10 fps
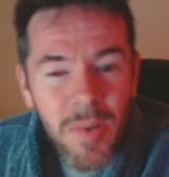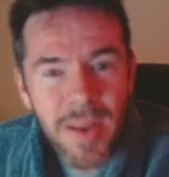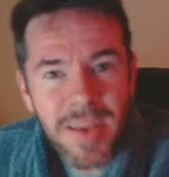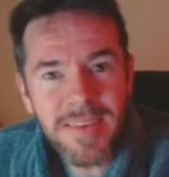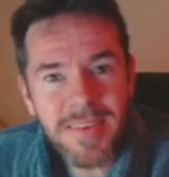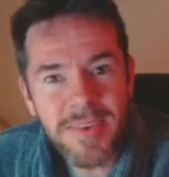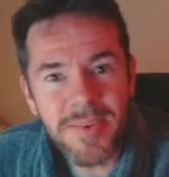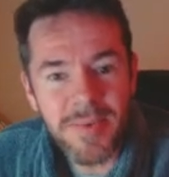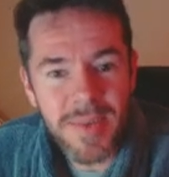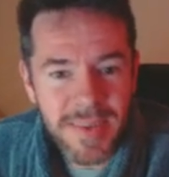going to
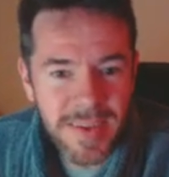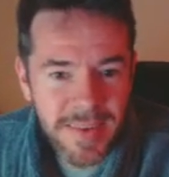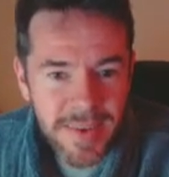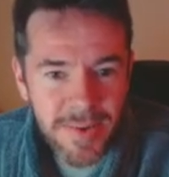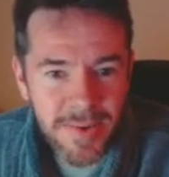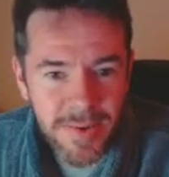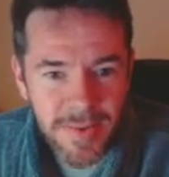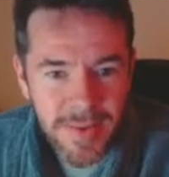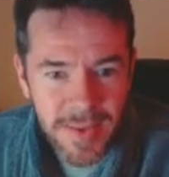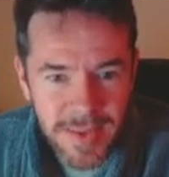continue. Let's continue.
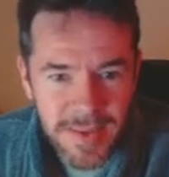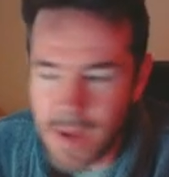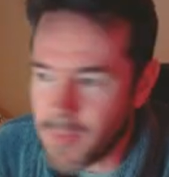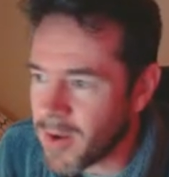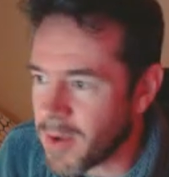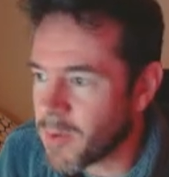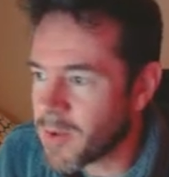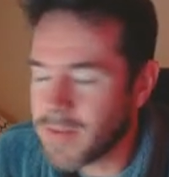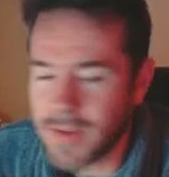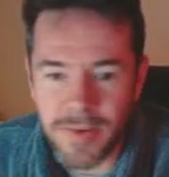Damn right we'll
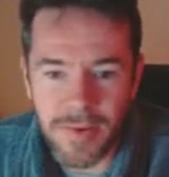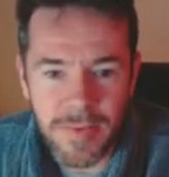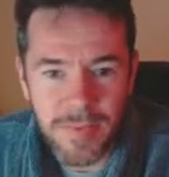continue.